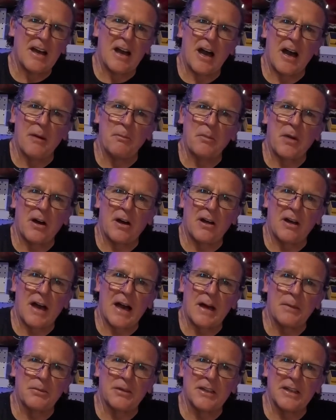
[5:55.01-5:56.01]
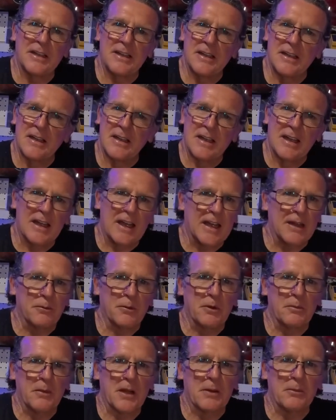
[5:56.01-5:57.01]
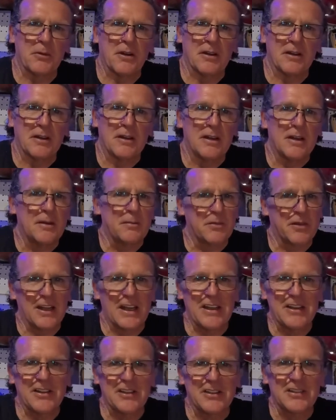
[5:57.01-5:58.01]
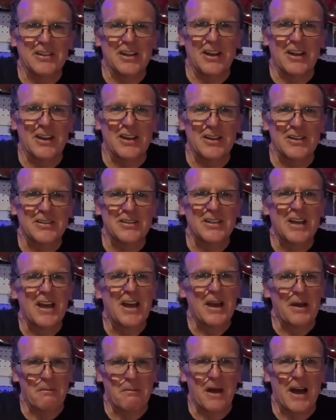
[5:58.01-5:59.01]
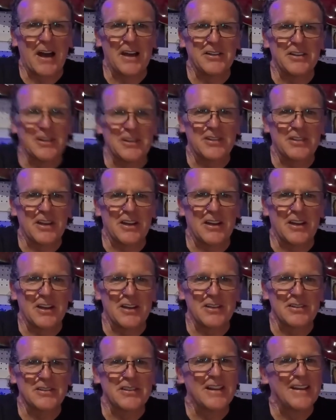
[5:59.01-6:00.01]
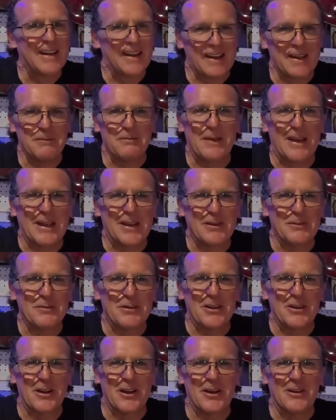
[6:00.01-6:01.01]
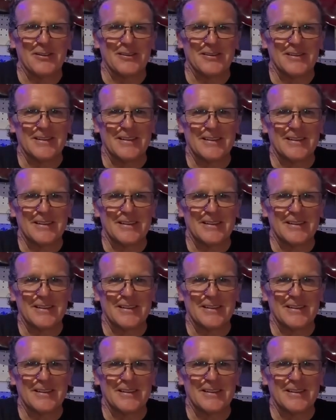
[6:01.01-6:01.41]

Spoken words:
I'm Paul Hopley, and remember, play your guitars, mod your guitars, and make them your own.